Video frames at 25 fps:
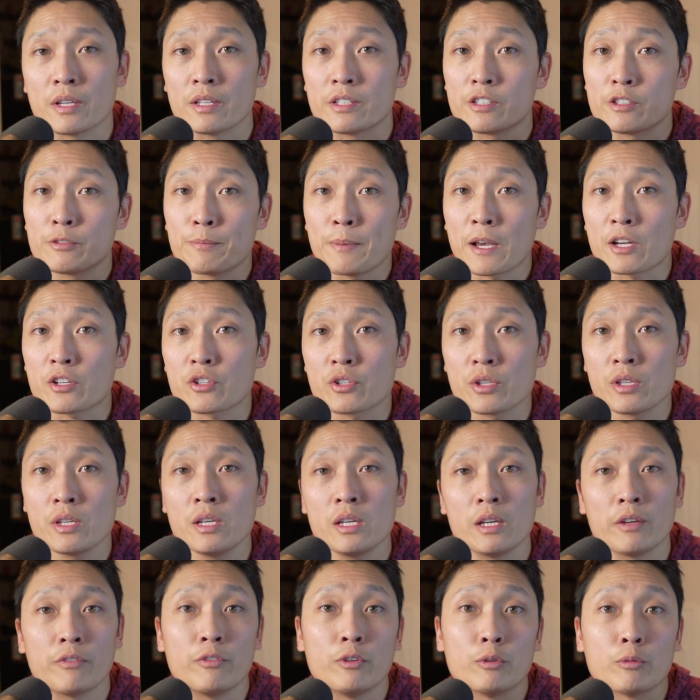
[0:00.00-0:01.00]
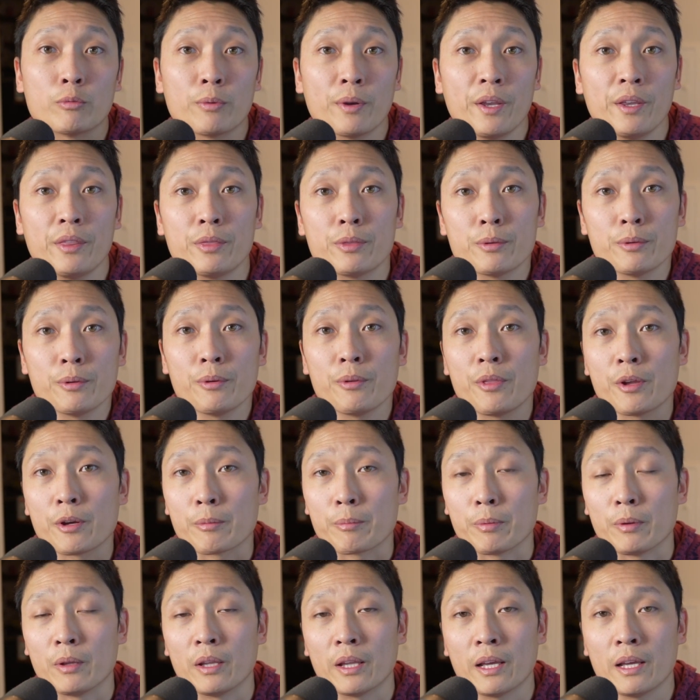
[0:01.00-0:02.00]
especially if you read through their
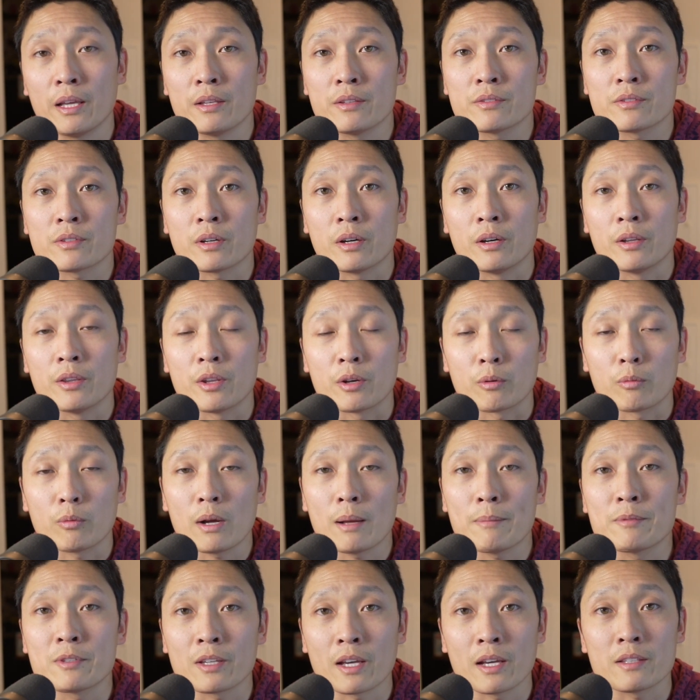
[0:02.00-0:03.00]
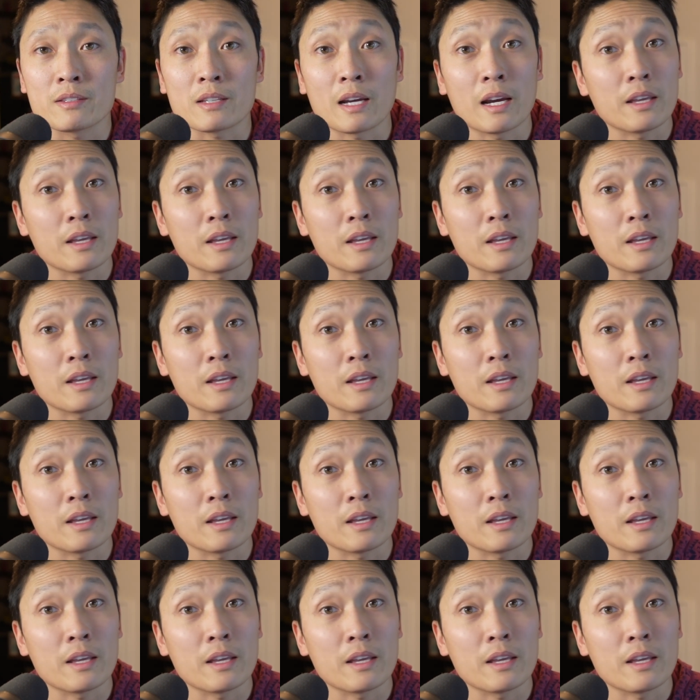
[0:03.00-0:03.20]
plans on their websites.